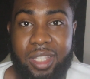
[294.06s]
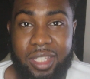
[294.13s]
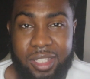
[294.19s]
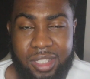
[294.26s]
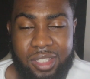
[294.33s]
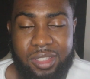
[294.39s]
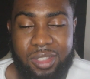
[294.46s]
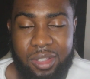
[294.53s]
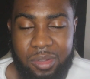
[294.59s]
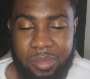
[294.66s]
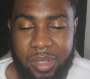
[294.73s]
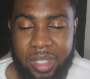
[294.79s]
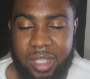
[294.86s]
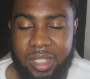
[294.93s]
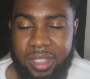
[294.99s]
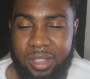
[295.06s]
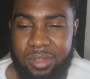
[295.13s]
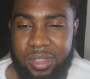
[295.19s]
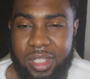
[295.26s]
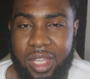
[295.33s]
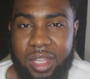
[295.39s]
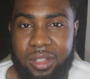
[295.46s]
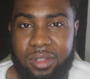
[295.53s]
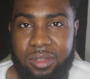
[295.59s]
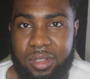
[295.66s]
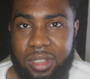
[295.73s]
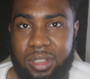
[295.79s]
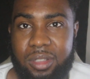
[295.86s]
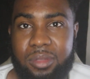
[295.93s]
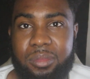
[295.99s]
and just know, man, your time gonna
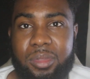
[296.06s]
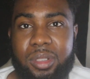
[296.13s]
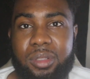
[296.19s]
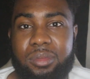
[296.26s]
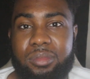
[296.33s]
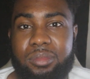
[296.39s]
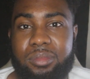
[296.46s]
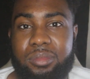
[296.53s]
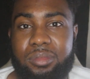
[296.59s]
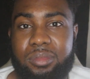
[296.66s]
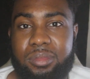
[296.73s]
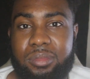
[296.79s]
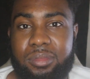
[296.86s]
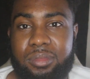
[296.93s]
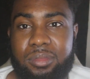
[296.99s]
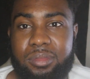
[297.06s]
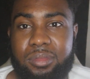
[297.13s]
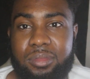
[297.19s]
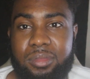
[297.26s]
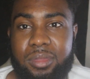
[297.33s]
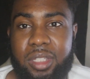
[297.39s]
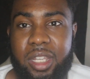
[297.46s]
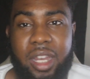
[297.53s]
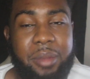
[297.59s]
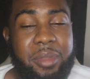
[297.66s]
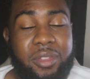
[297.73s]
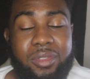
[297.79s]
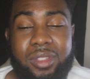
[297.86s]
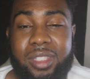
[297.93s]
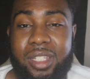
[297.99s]
come, bro. And I'm
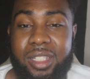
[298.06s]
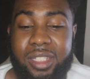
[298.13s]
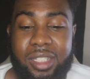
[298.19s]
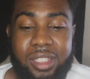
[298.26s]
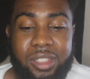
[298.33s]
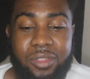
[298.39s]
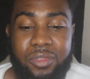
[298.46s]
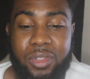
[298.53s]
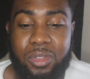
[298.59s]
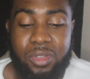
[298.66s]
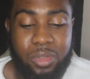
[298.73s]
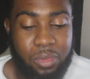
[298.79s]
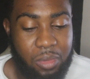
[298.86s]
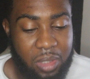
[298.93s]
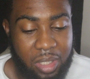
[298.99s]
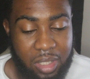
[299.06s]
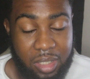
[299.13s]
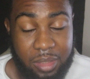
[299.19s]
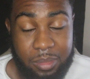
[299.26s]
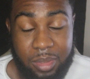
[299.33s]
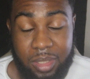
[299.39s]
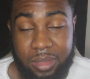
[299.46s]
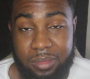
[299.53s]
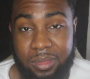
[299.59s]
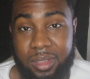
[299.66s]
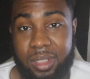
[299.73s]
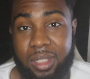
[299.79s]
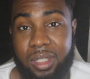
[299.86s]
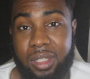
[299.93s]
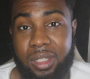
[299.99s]
even telling this to future Waun, bro.
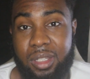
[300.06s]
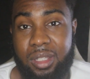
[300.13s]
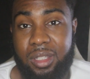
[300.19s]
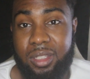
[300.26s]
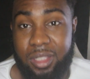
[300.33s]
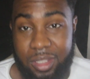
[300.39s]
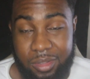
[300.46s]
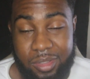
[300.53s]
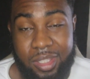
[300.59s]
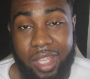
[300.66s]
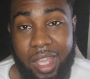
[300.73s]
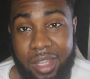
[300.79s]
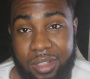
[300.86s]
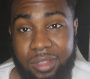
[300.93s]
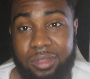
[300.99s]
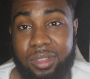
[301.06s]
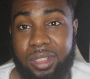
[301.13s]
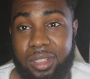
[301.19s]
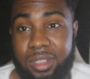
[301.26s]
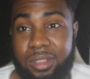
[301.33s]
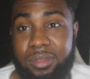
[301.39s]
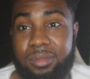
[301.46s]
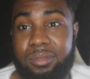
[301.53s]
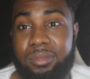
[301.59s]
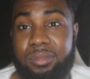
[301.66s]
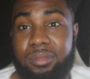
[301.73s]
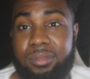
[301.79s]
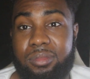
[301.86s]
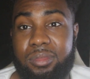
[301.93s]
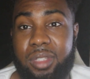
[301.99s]
your time gonna come.
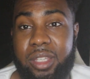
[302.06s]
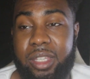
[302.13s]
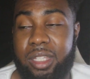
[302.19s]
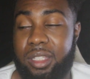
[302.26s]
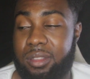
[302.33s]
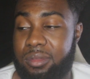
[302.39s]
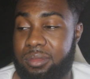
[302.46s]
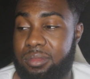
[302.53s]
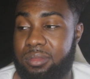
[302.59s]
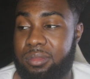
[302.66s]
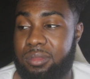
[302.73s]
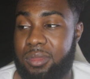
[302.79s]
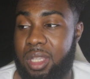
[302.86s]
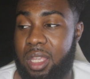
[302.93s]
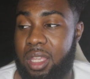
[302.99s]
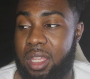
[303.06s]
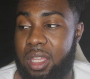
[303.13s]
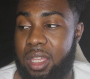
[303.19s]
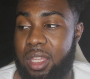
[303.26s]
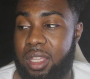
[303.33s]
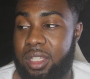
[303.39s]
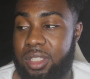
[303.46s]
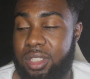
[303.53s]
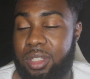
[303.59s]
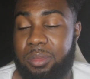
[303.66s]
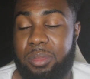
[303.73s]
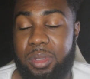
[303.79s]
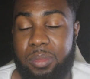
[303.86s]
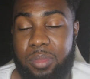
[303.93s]
And it's gonna be